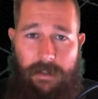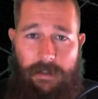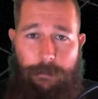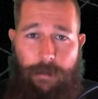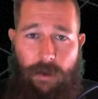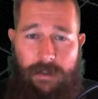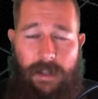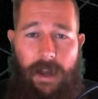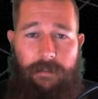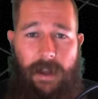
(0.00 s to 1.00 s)
is because
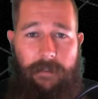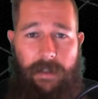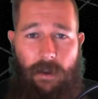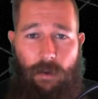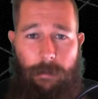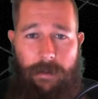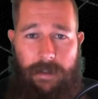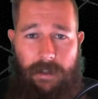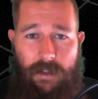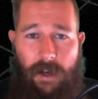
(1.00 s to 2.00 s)
they have to have that orbit
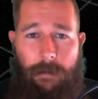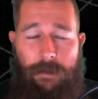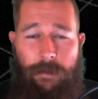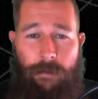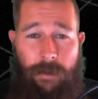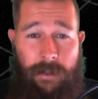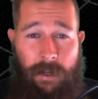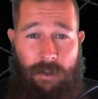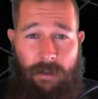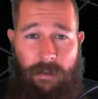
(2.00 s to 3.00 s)
that times with the
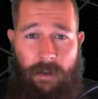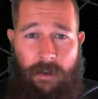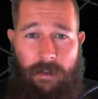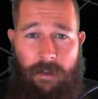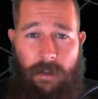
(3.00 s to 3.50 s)
rotation of the Earth,